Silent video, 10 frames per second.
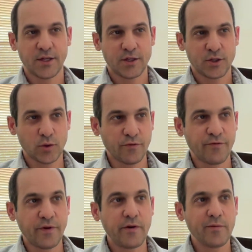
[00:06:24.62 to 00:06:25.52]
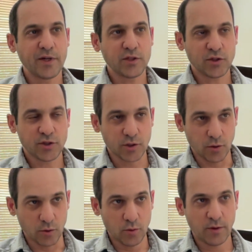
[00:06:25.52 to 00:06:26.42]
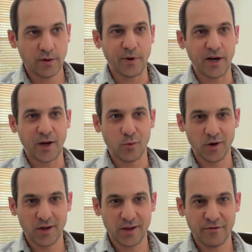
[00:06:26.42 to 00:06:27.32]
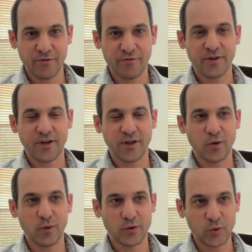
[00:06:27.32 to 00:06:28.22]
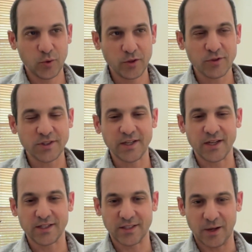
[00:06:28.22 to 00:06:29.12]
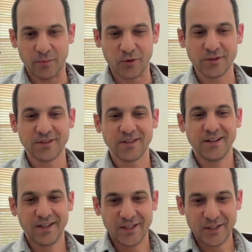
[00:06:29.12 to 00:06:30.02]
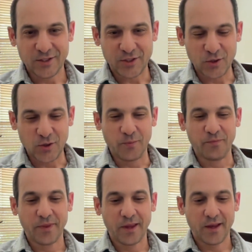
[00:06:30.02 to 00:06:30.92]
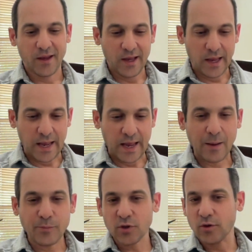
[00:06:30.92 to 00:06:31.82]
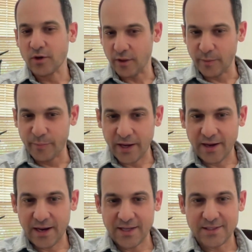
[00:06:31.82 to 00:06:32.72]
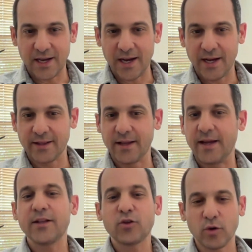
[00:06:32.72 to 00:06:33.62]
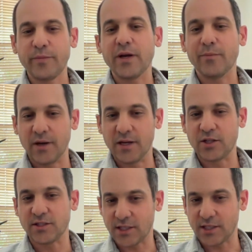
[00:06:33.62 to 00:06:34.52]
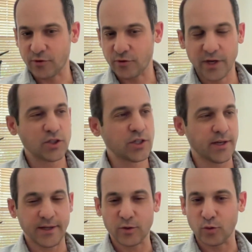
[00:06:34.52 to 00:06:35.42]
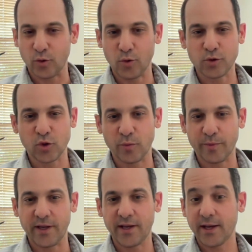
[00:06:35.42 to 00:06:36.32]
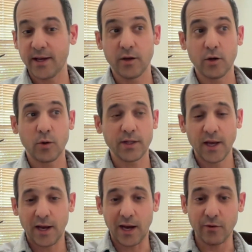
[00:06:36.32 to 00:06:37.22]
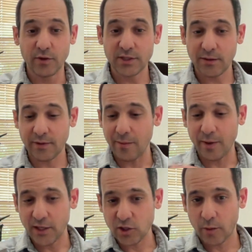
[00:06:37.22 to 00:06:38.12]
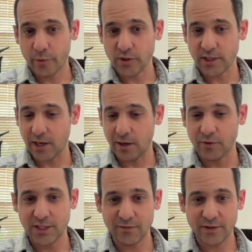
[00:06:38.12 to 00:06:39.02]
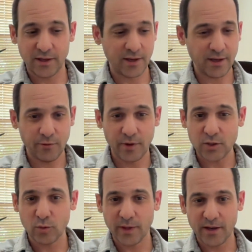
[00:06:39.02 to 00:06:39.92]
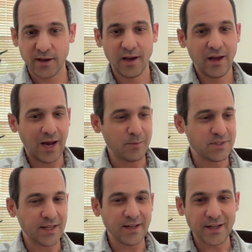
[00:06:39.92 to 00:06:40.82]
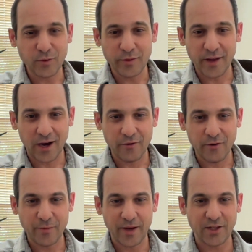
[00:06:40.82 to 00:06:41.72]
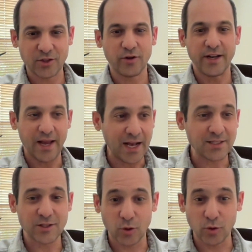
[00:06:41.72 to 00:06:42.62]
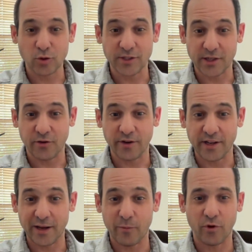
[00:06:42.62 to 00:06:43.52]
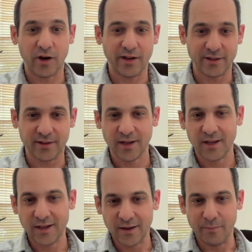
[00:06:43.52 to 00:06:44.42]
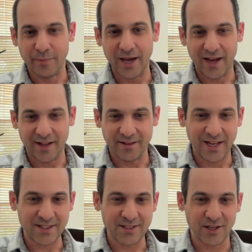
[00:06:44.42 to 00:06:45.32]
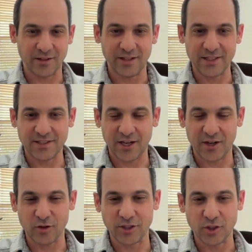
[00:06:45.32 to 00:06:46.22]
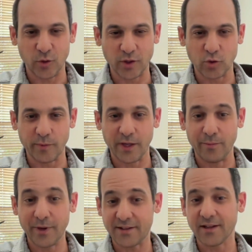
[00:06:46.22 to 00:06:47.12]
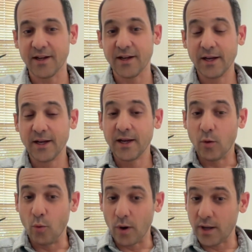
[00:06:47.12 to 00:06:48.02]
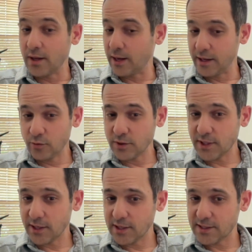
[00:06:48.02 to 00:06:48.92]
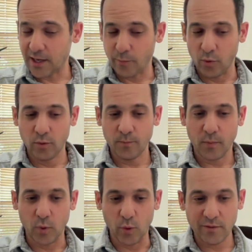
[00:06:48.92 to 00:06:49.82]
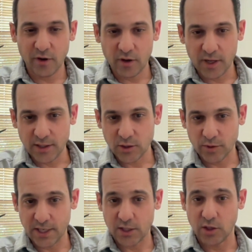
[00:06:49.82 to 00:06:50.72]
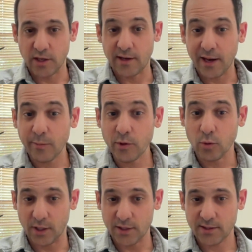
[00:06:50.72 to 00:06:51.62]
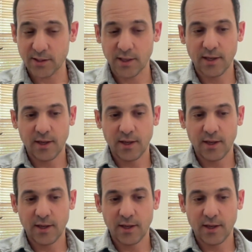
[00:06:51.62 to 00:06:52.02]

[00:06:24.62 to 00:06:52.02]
So very much so, but I will give, two interesting examples. So absolutely, on the PII side, it could be a malicious exfiltration. It could also be, hey, you know what? I'm an HR person. I received a resume. I'm sending it to the hiring manager. It has a social security number on it. Bad. That's not a good situation to be in. But interesting example, one of our customers actually came to us,